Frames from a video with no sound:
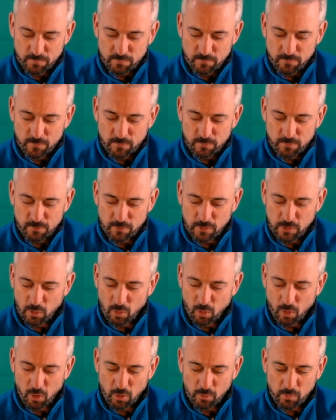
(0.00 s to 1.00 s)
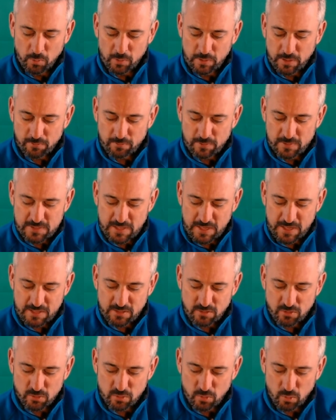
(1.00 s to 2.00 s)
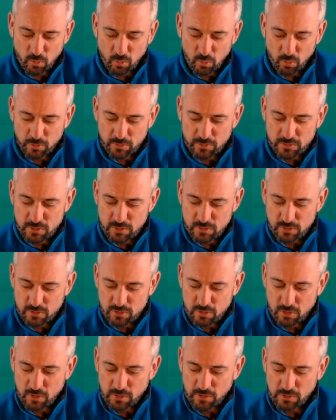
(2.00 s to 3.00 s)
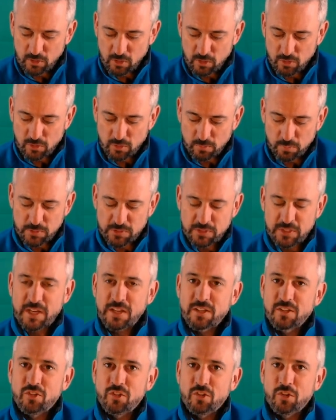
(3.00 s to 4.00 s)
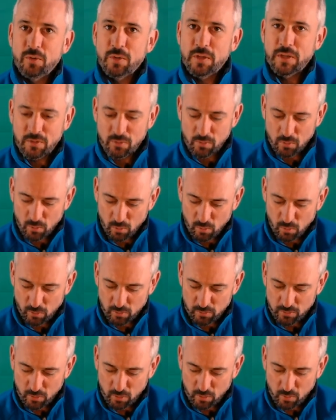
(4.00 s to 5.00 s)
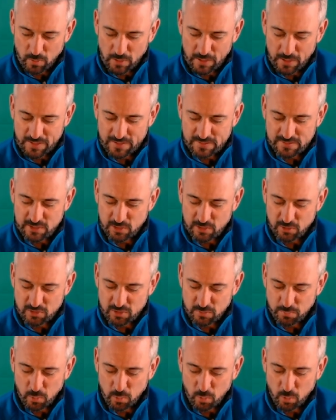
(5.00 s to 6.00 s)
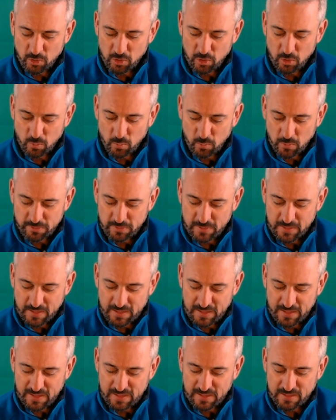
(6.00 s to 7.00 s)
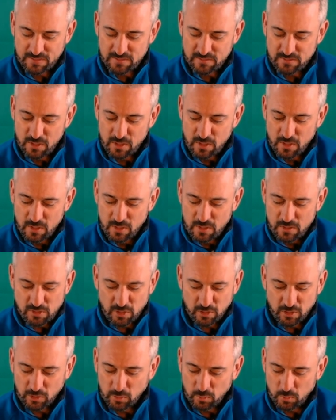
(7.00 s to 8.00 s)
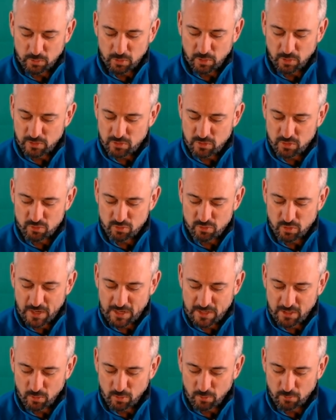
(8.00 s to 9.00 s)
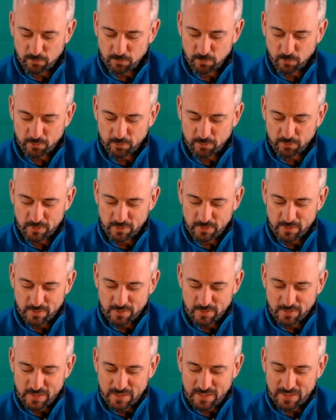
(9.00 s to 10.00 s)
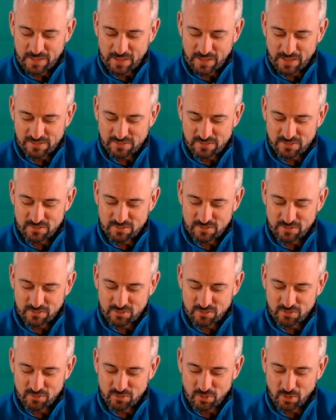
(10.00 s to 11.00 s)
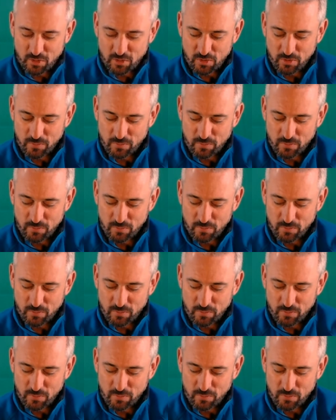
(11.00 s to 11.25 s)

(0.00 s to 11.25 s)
For the Lord will give his angels orders concerning you to protect you in all your ways. They will support you with their hands, so you will not strike your foot against a stone.